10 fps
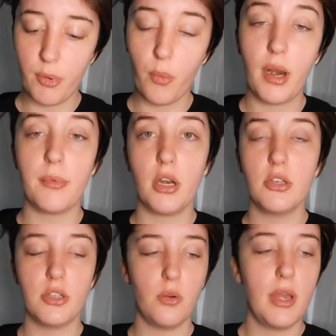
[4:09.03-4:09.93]
But what I'm gonna
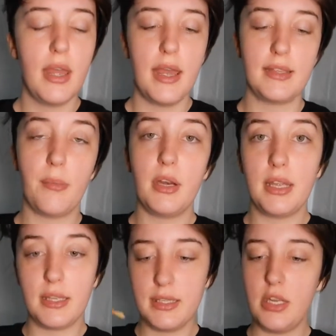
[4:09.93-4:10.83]
do is I'm gonna
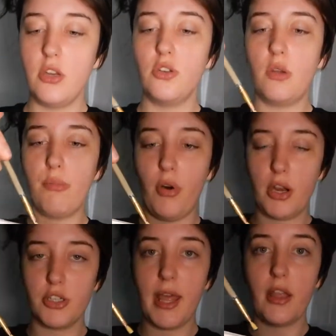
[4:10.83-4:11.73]
continue to
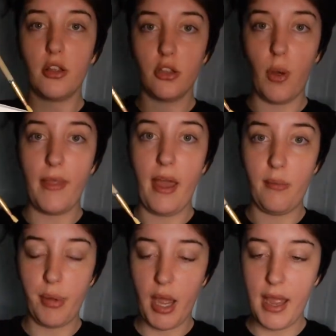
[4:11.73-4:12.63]
brush that glue on
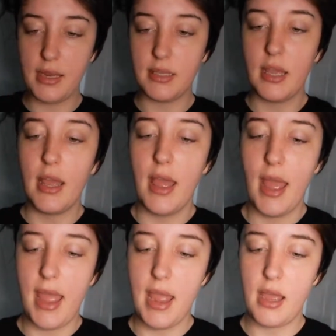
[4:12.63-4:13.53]
that bind,
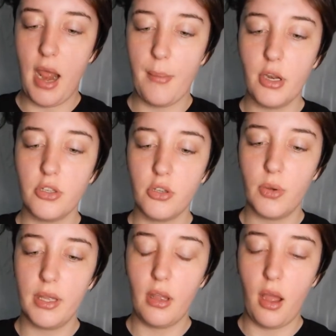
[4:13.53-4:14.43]
and I'm gonna
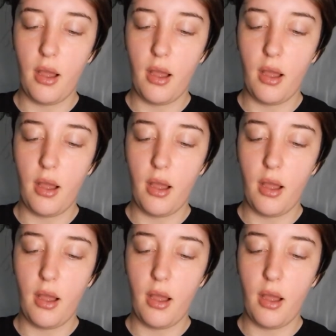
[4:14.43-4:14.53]
do it